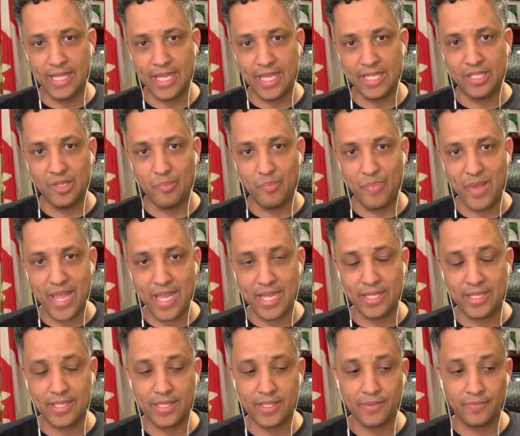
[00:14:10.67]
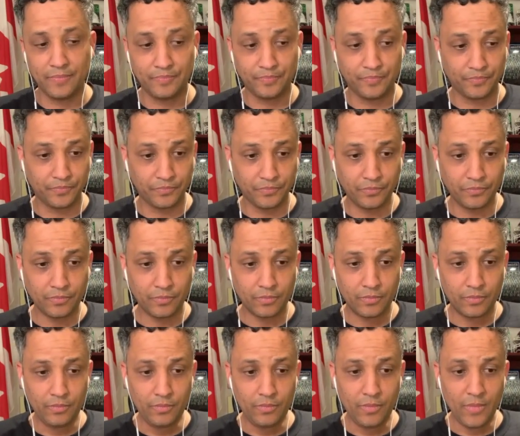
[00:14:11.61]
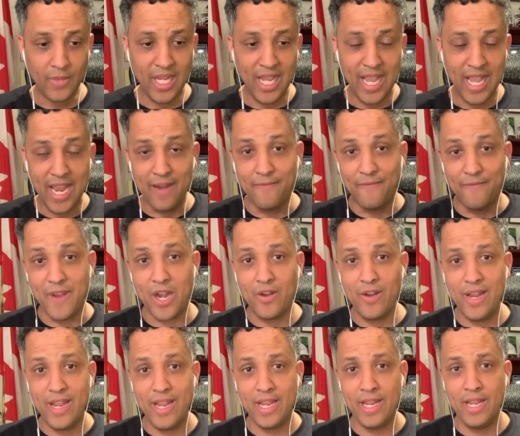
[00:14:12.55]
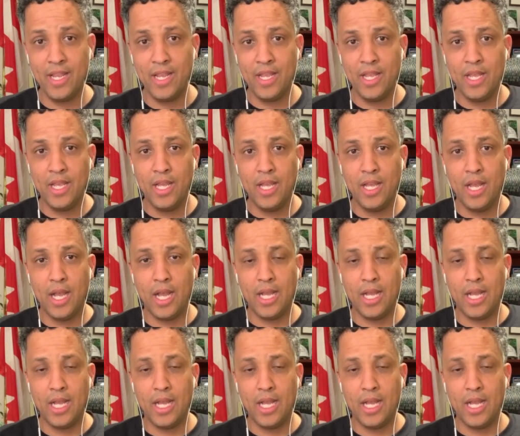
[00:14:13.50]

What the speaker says: in these debates in very